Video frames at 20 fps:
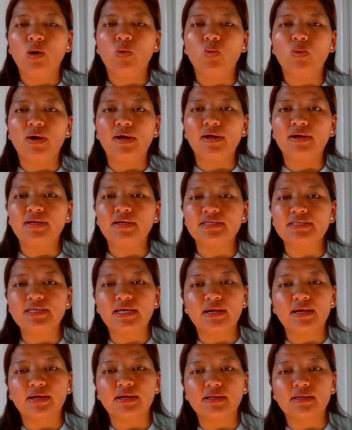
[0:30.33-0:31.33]
One is
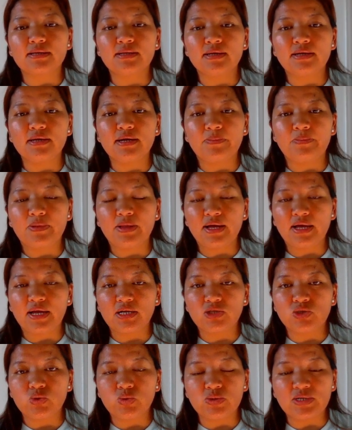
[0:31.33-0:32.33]
directly
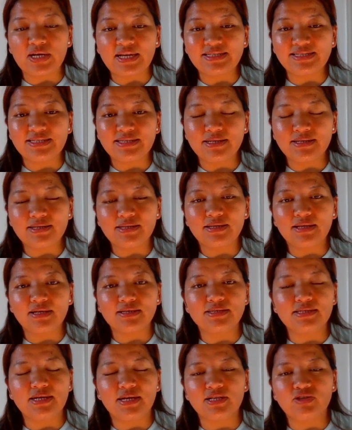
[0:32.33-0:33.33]
applying to NYSET,
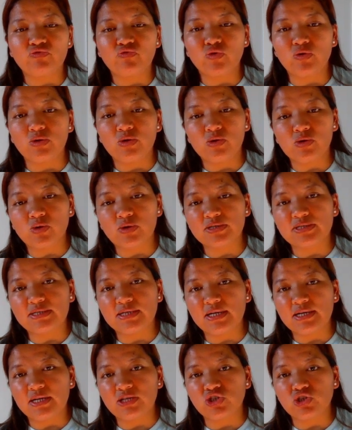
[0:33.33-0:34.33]
that stands for New York
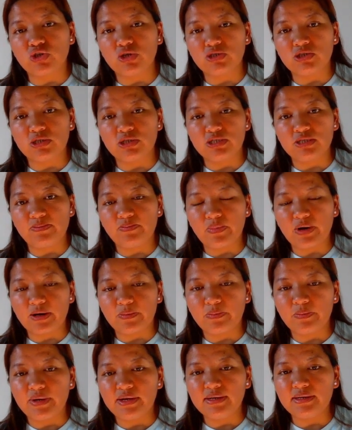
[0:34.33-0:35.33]
State Education
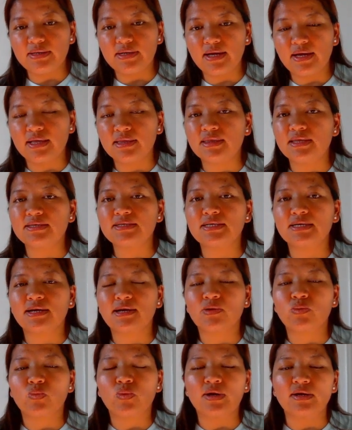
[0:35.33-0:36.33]
Department, and the
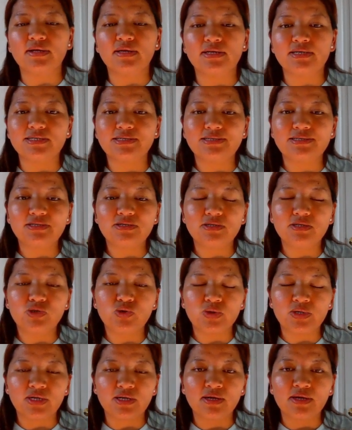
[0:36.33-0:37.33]
second one is
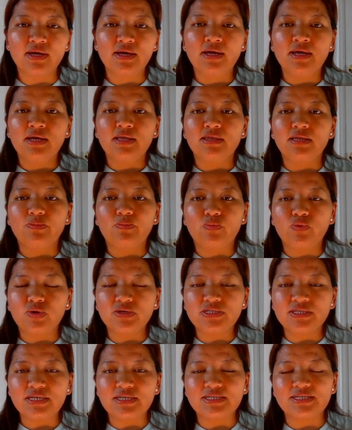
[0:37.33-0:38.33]
doing the
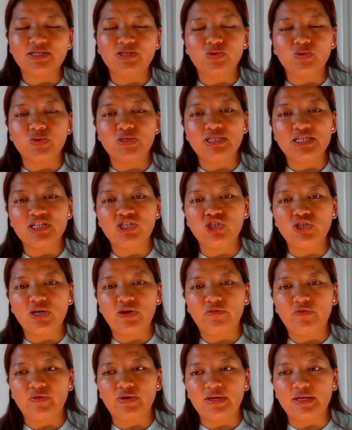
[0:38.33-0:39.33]
process through
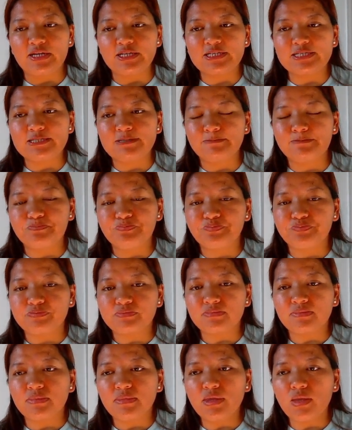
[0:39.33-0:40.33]
CGFNS,
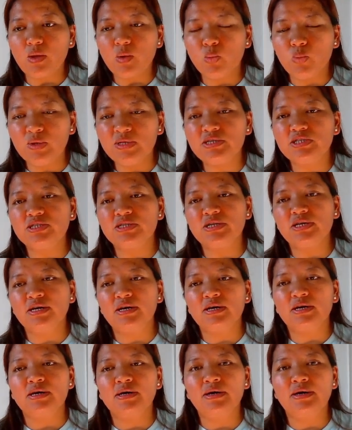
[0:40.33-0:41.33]
which
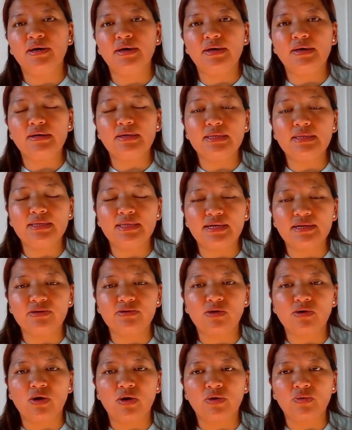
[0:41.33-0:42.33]

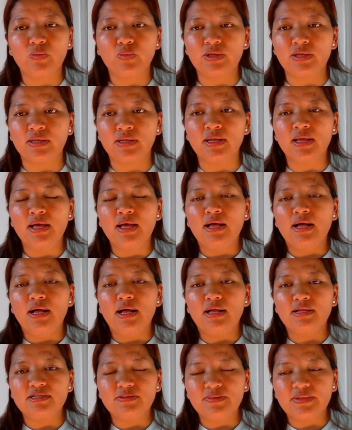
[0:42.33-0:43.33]
later on will
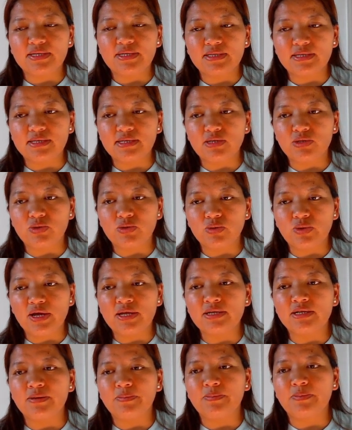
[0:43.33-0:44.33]
ultimately,
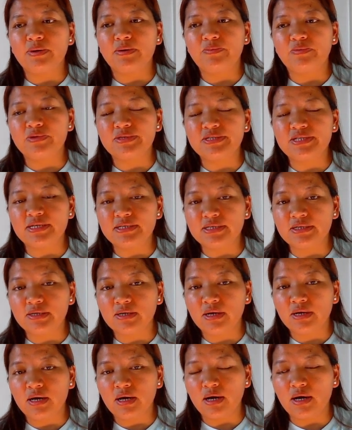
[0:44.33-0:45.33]
end up
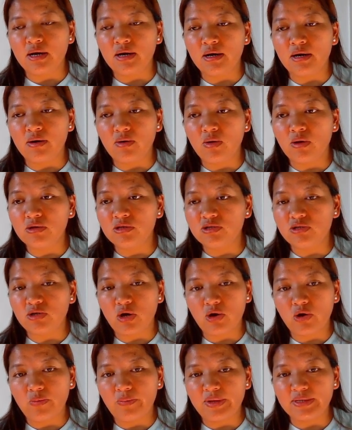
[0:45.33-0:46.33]
sending all the
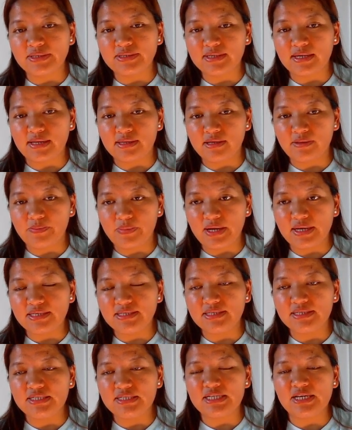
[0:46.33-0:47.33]
documents gathered by
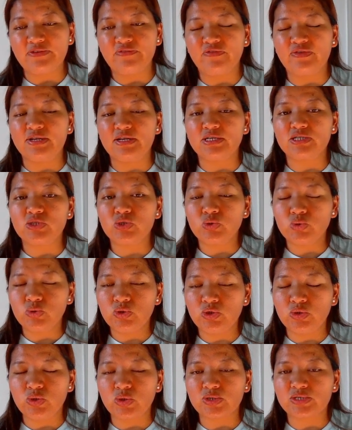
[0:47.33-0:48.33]
CGFNS to
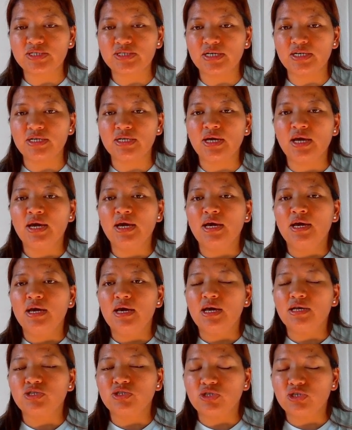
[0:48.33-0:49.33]
New York State
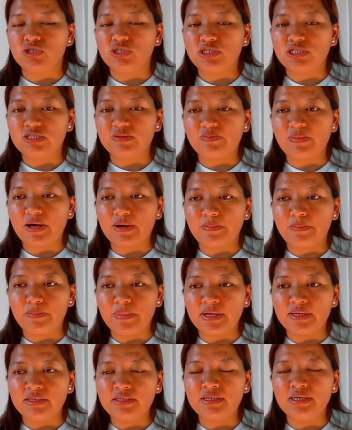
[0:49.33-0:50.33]
Education
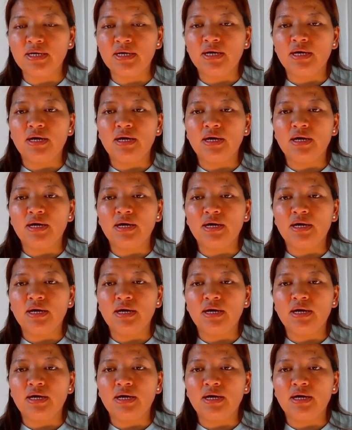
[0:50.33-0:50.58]
Department.